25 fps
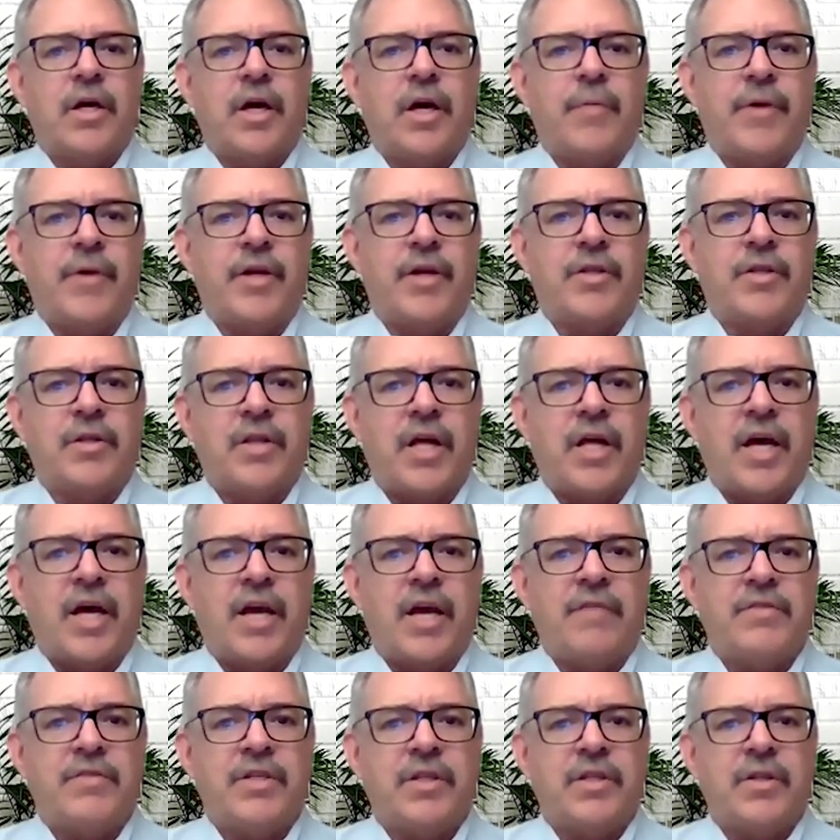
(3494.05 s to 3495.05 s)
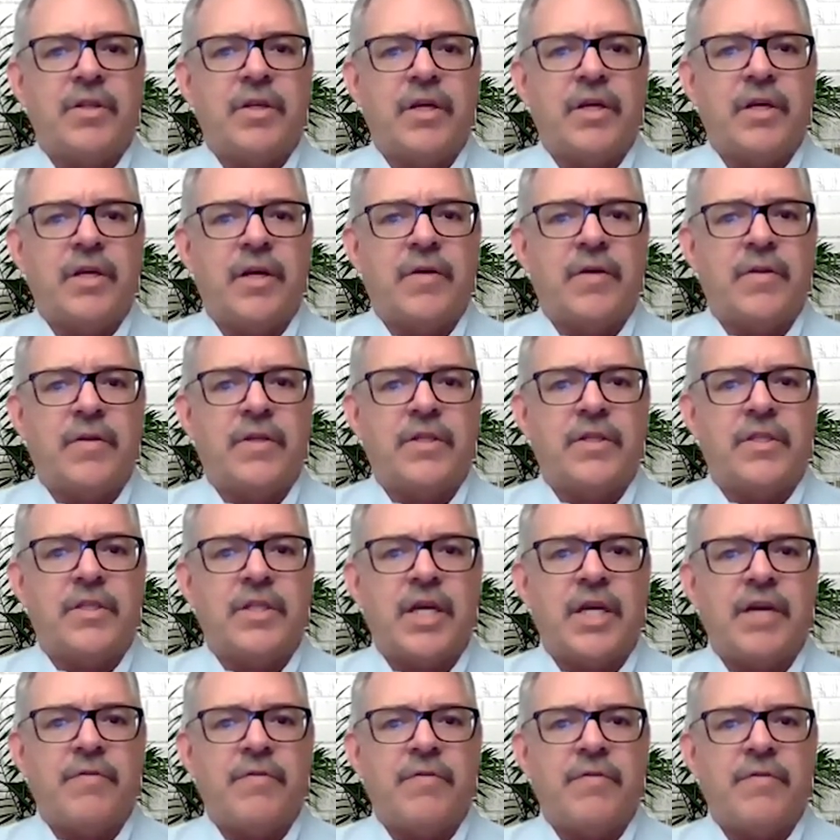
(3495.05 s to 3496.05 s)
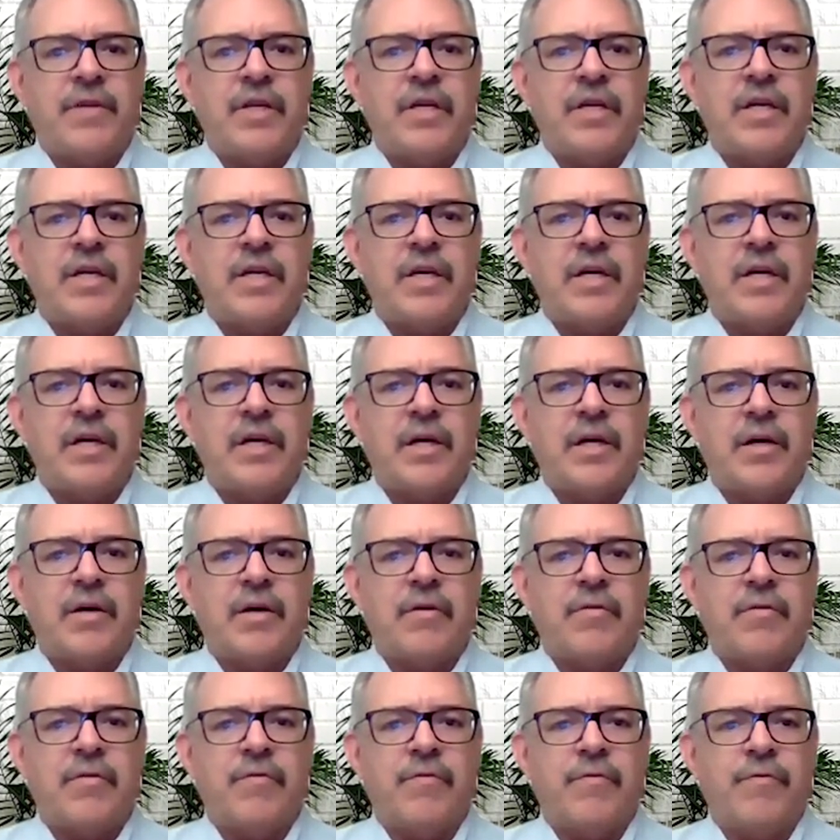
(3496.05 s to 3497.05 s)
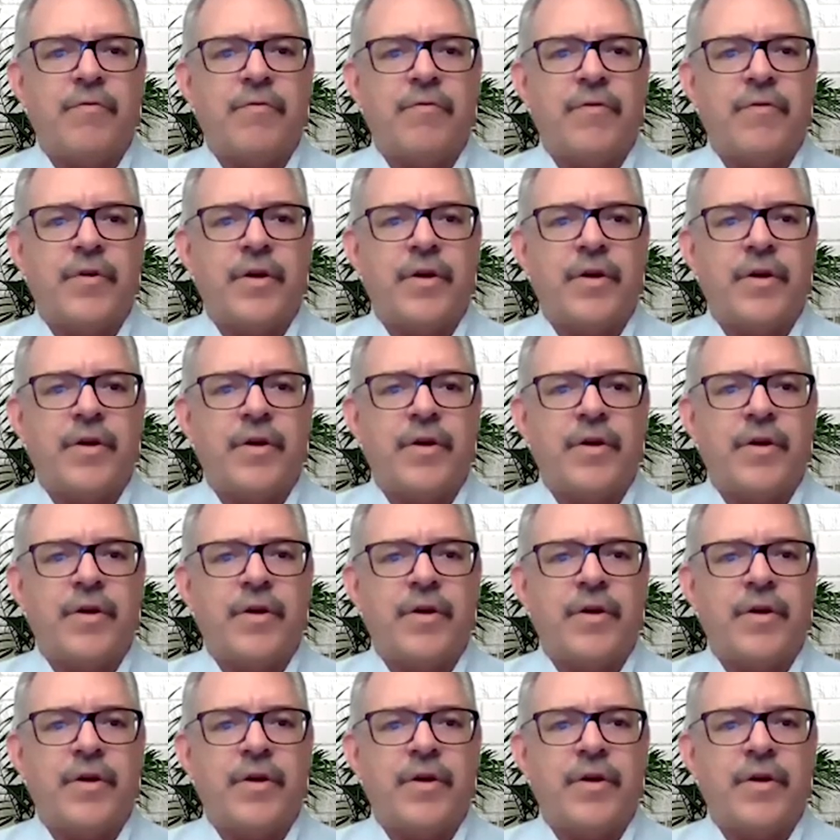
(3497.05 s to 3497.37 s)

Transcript: about the lives and the health and safety of